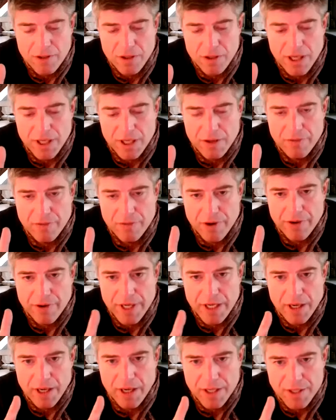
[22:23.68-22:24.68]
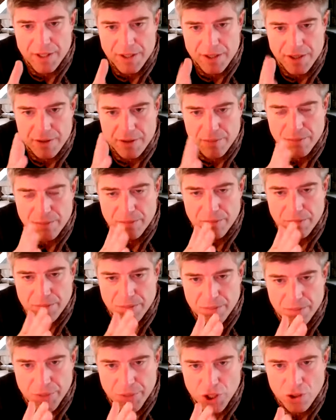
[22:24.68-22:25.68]
a very nice
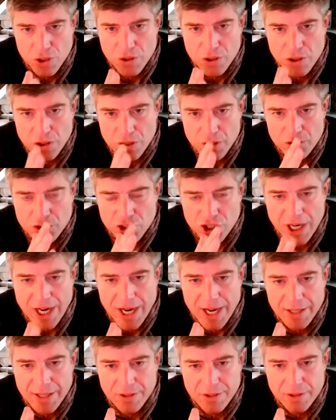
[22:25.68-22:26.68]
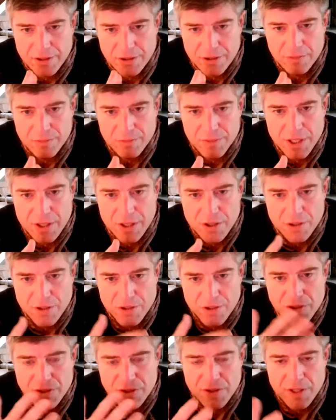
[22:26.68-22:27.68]
pure channel,
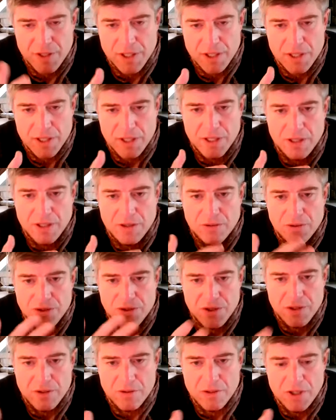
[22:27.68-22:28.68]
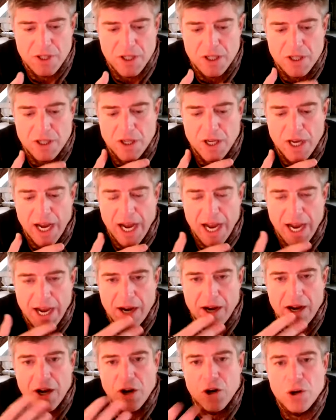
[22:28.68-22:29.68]
because it also
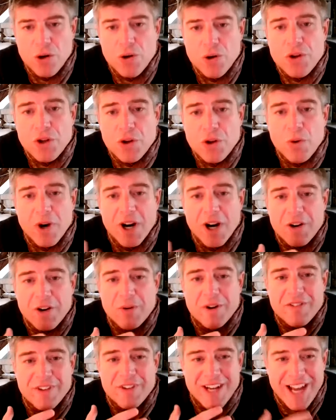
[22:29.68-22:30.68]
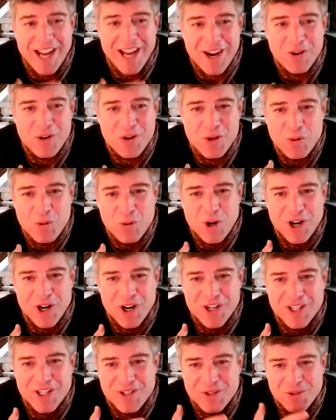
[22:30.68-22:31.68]
who you work with and how you
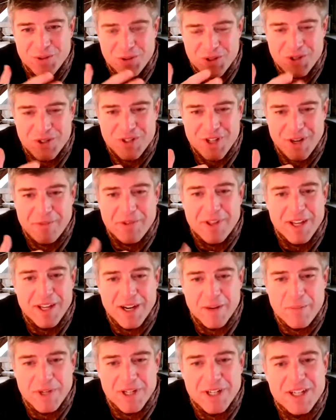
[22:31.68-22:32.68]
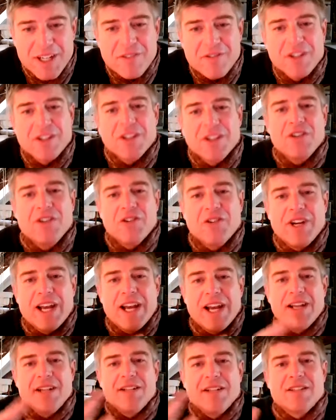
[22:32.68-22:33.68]
work is also something I believe that
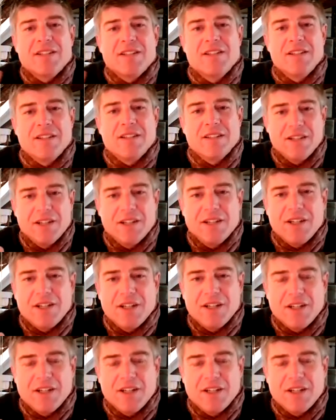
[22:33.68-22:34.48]
creates the